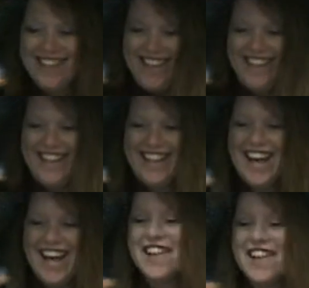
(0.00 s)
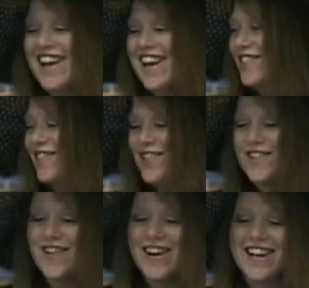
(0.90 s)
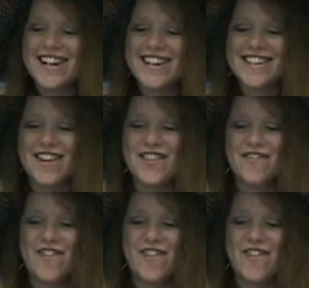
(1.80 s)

Thanks, Thanks for joining us on the